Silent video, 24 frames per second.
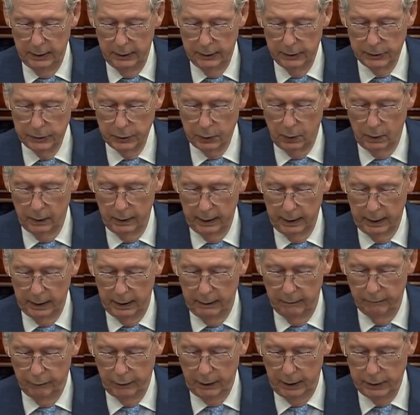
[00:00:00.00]
soaring
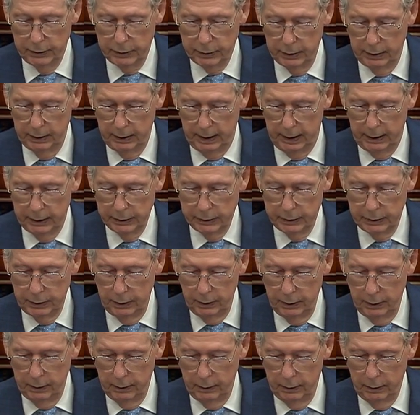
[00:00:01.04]
inflation has
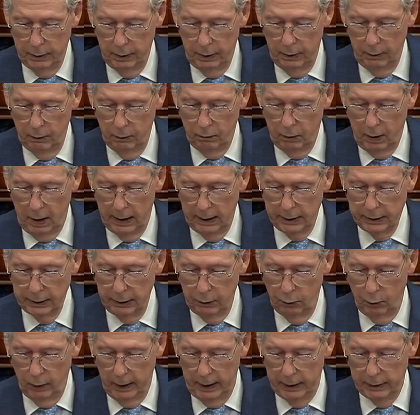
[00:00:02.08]
turned
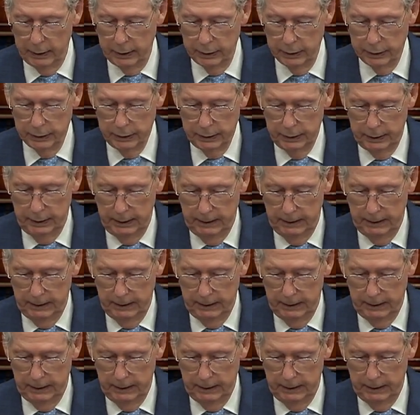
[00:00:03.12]
rising wages